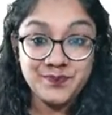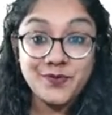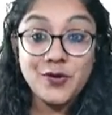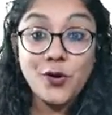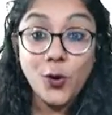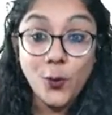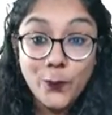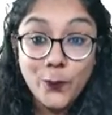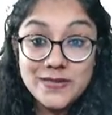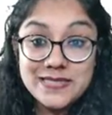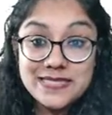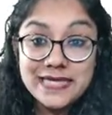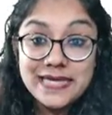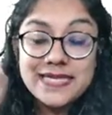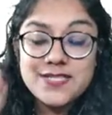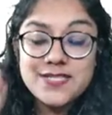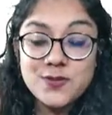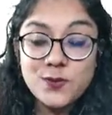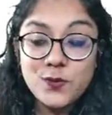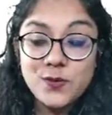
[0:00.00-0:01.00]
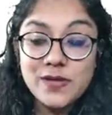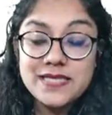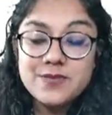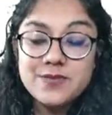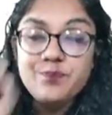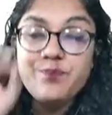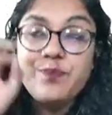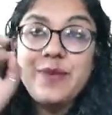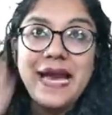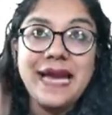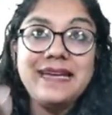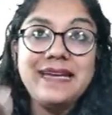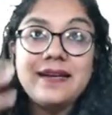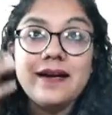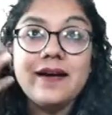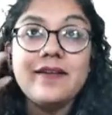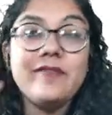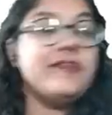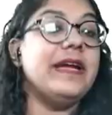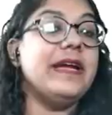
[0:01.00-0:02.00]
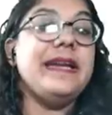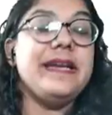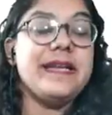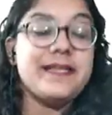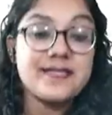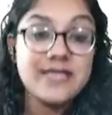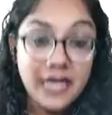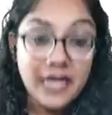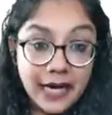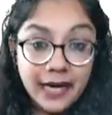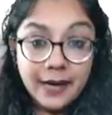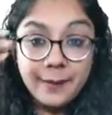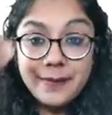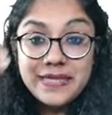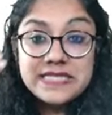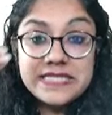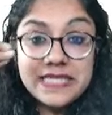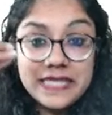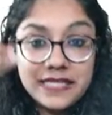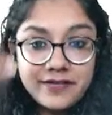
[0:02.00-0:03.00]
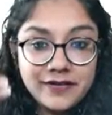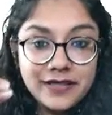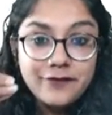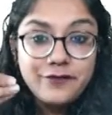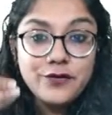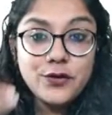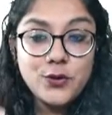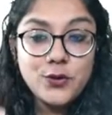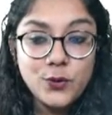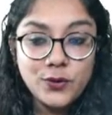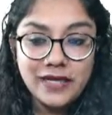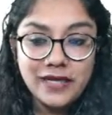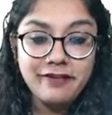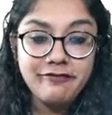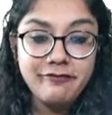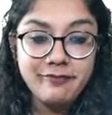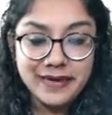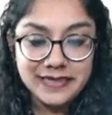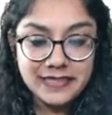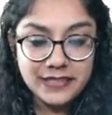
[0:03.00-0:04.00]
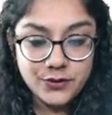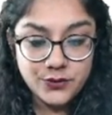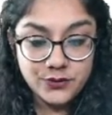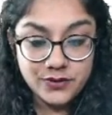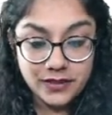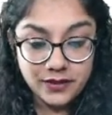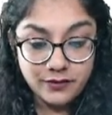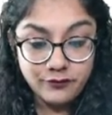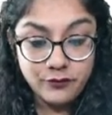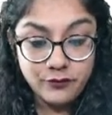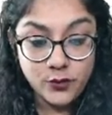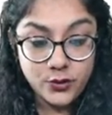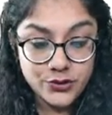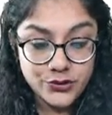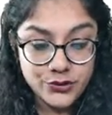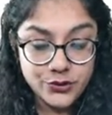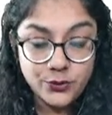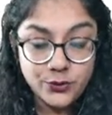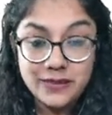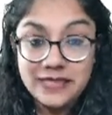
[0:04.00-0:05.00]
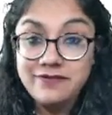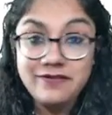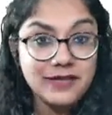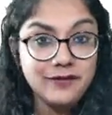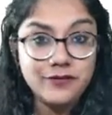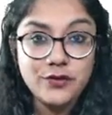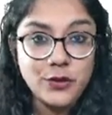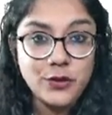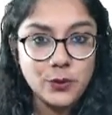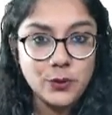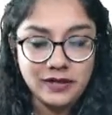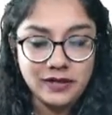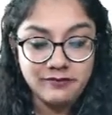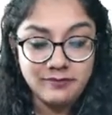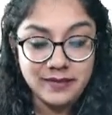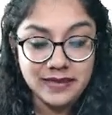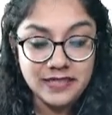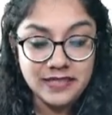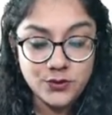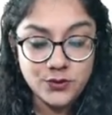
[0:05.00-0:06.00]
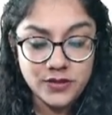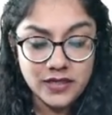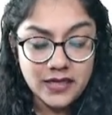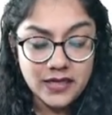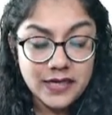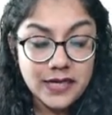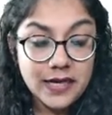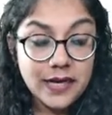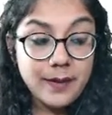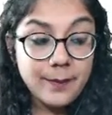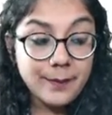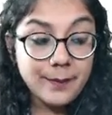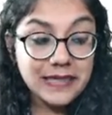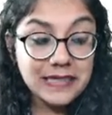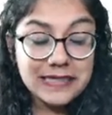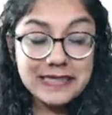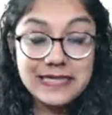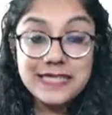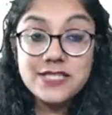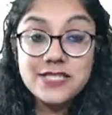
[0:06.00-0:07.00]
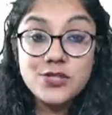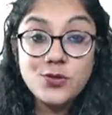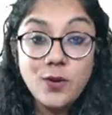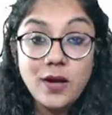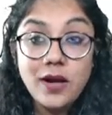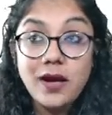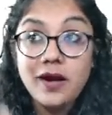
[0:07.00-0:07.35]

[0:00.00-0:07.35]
Obviously it's known as brand awareness. Means even if you don't have money today, for sure, even if you don't have money today, but at least you are